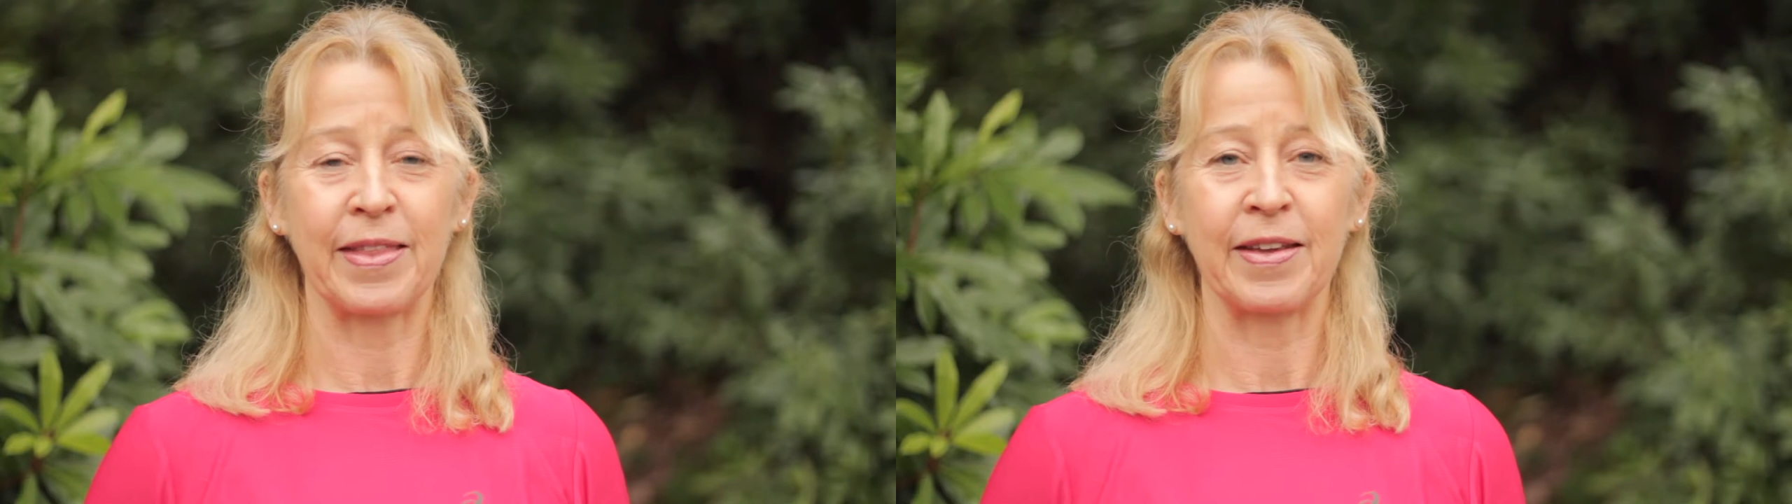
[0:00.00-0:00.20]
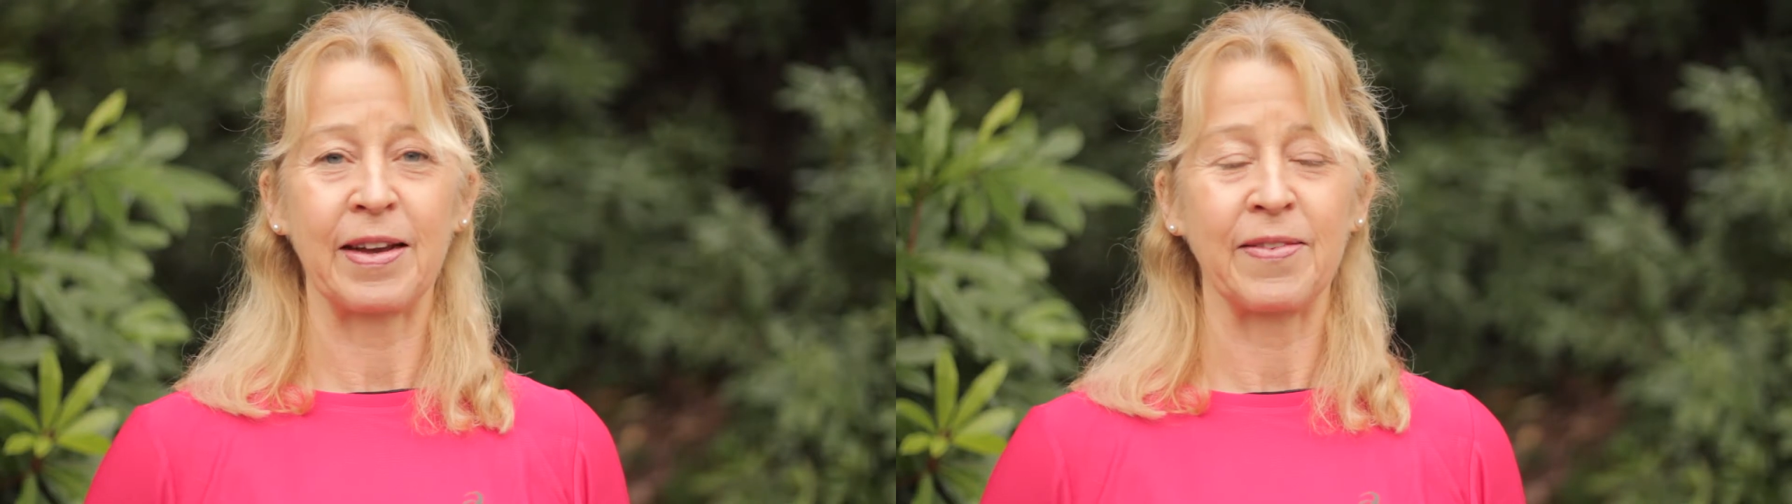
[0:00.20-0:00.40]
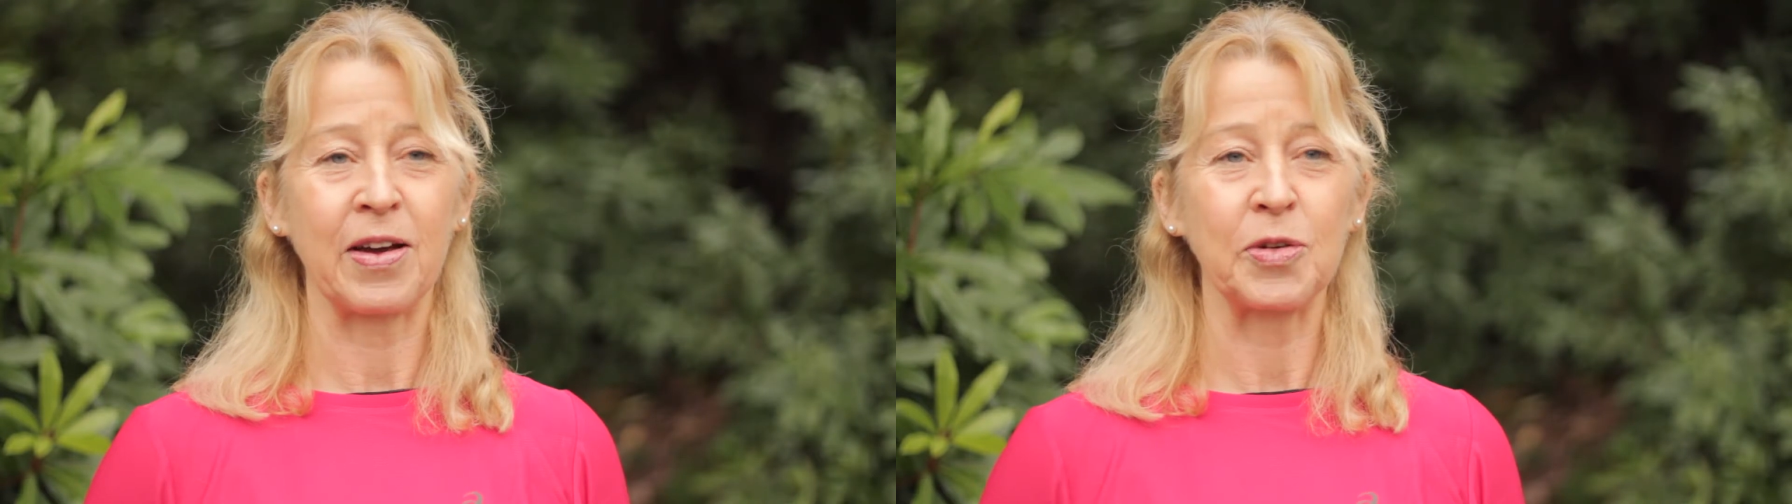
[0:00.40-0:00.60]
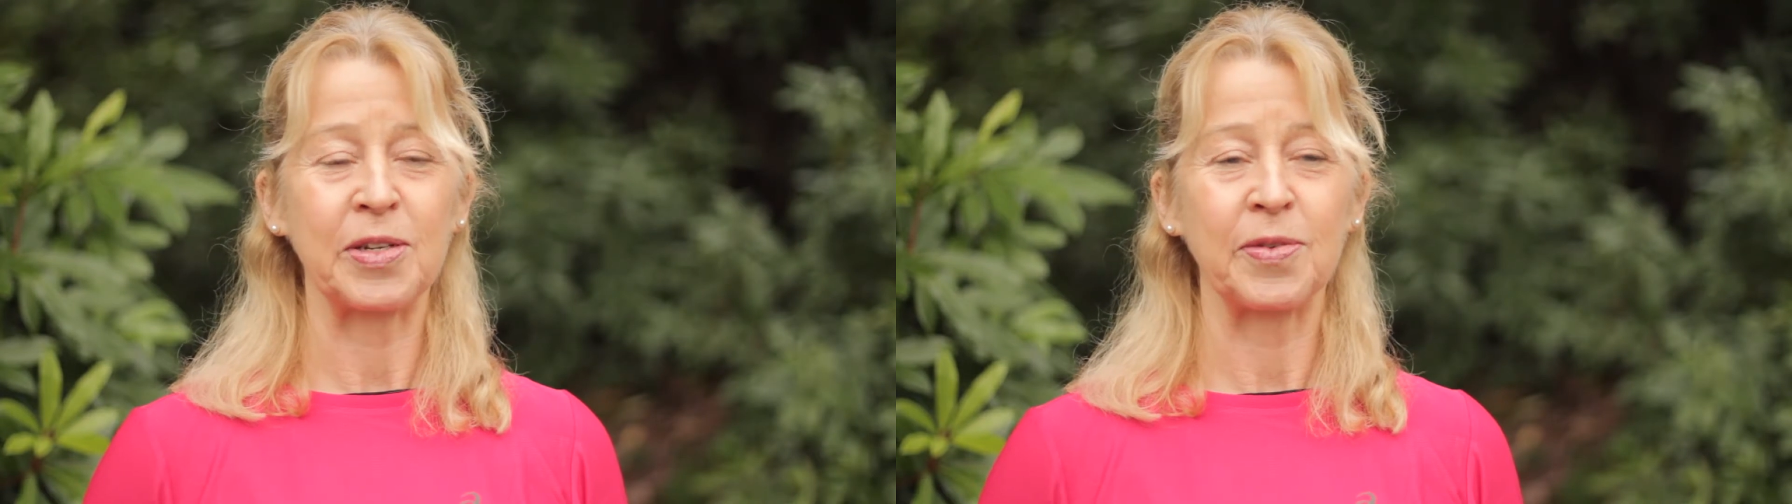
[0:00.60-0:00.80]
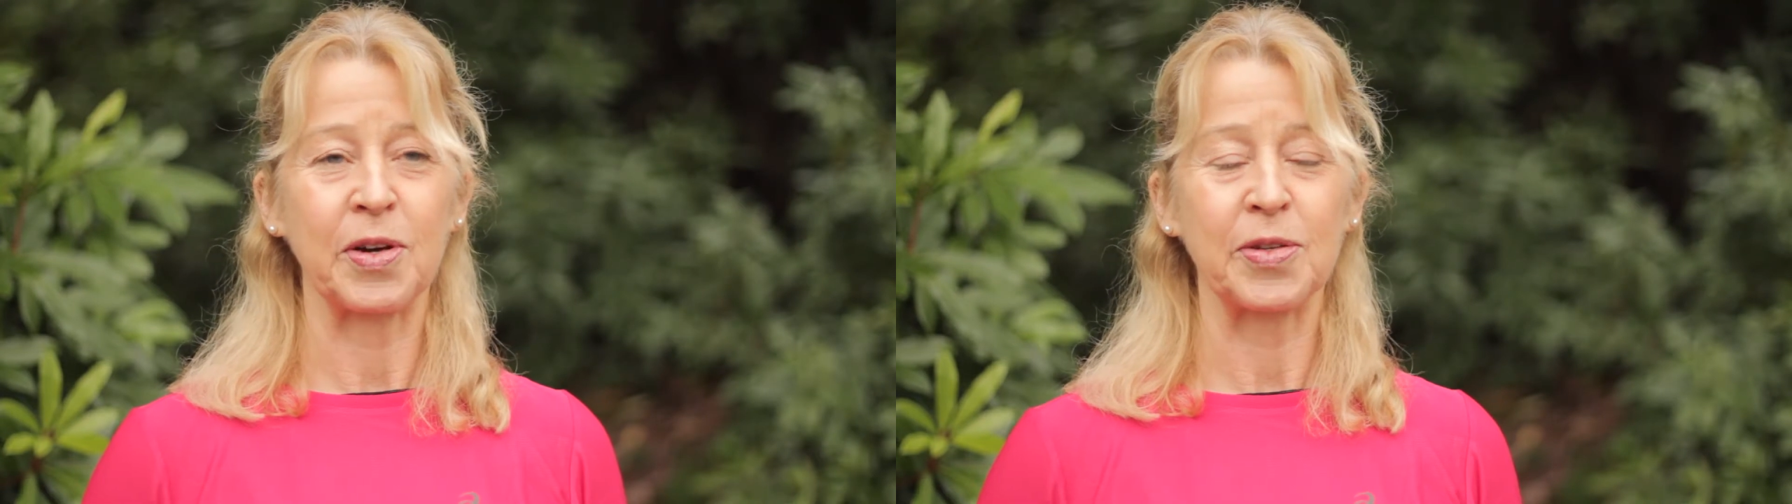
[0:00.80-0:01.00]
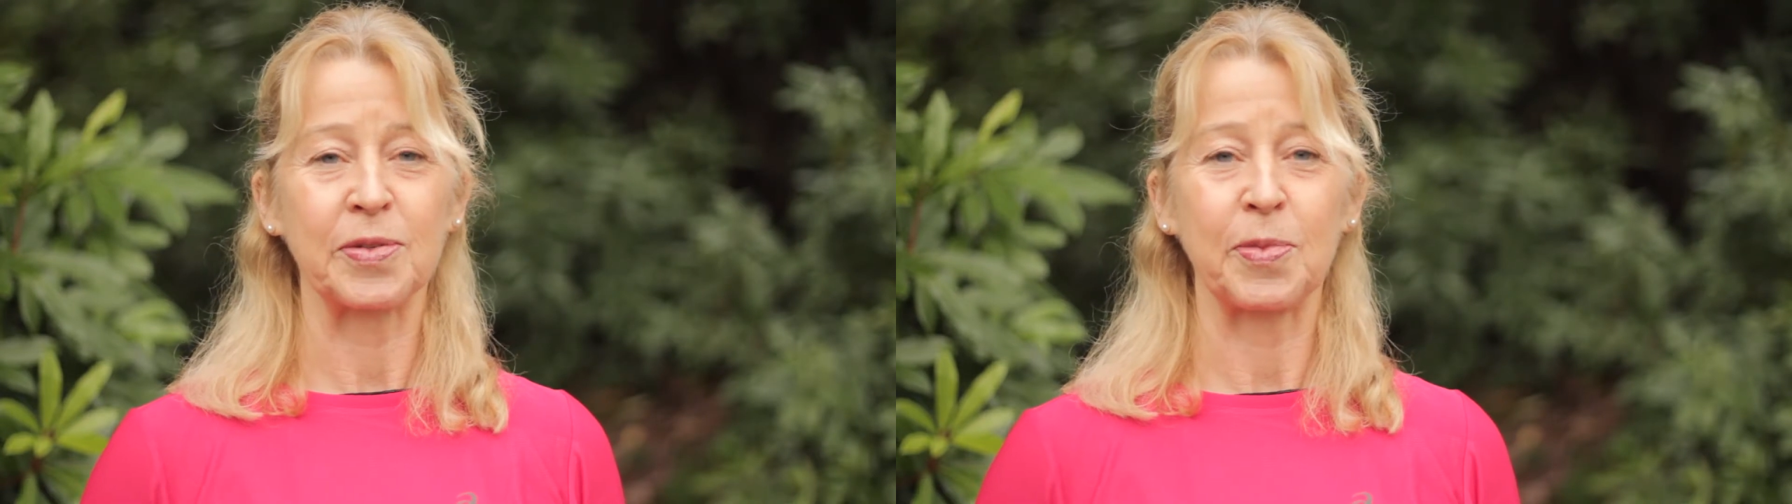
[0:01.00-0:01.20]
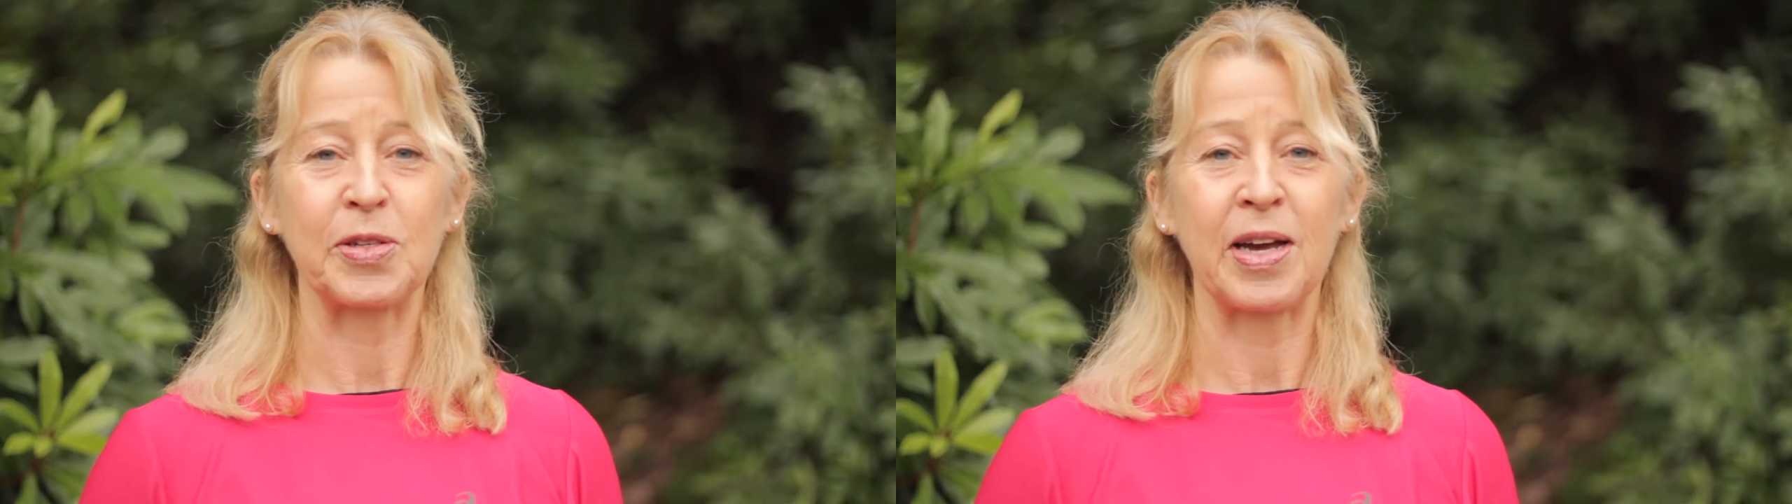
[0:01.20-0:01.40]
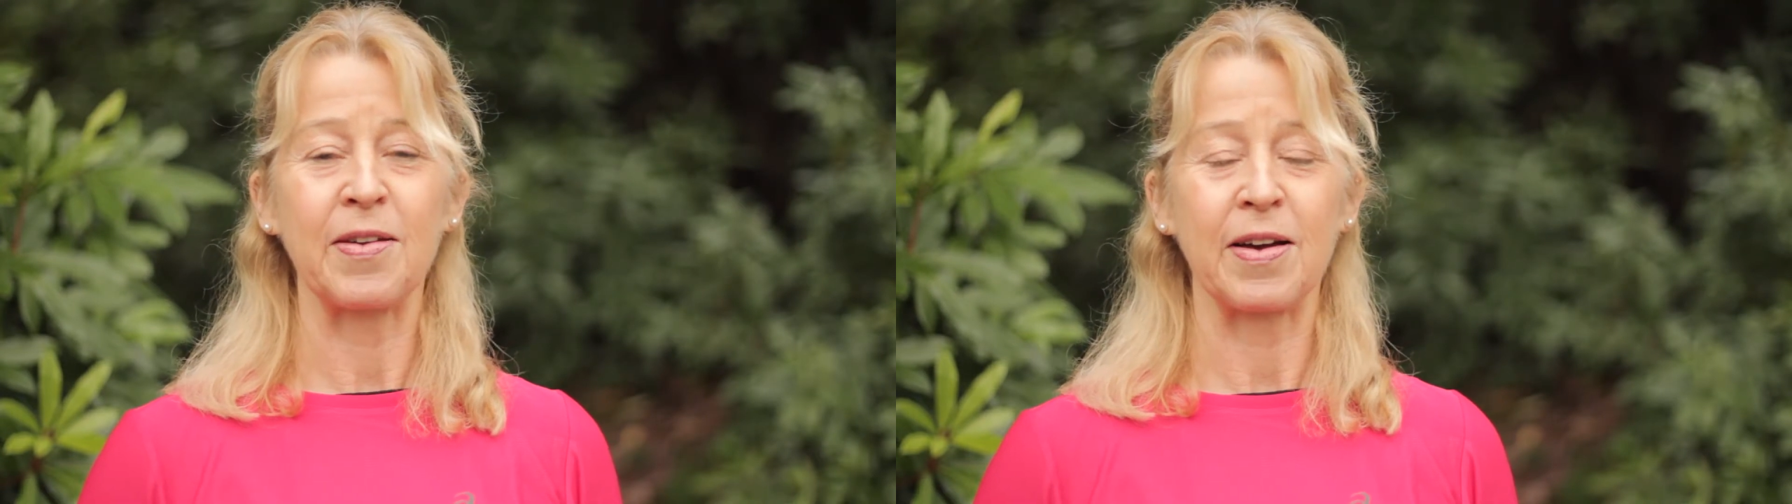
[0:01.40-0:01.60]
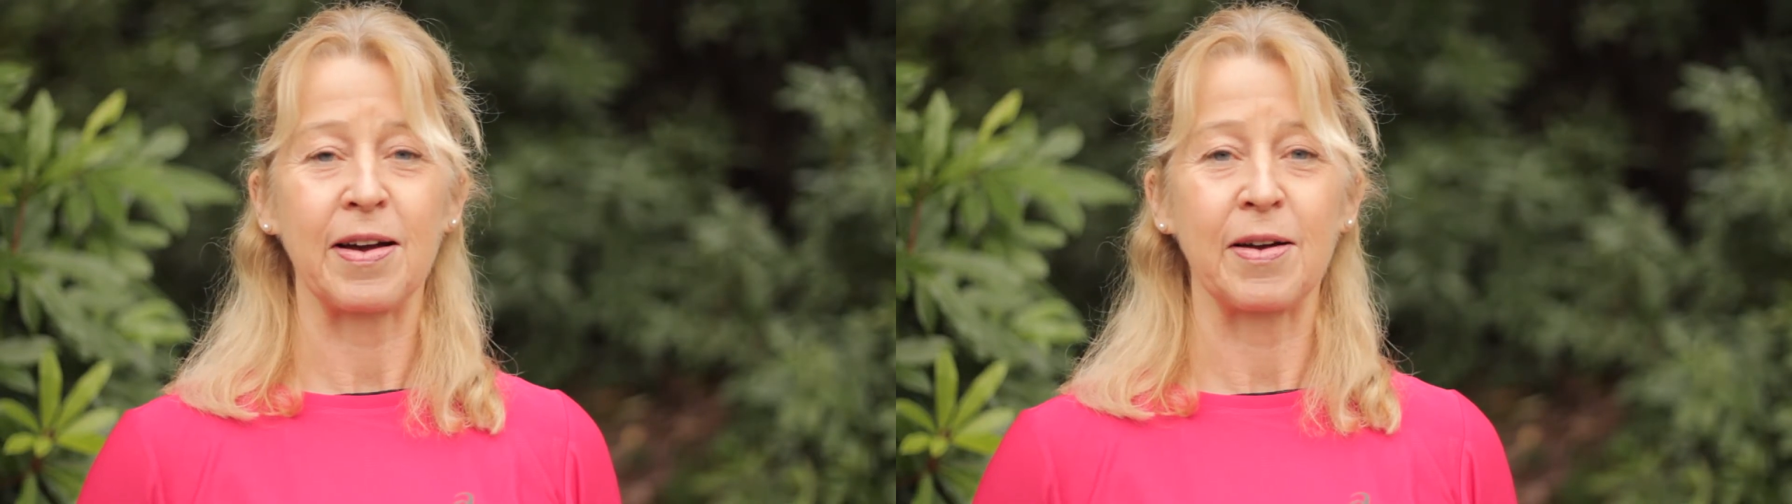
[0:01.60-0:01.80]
that I, actually I suppose I,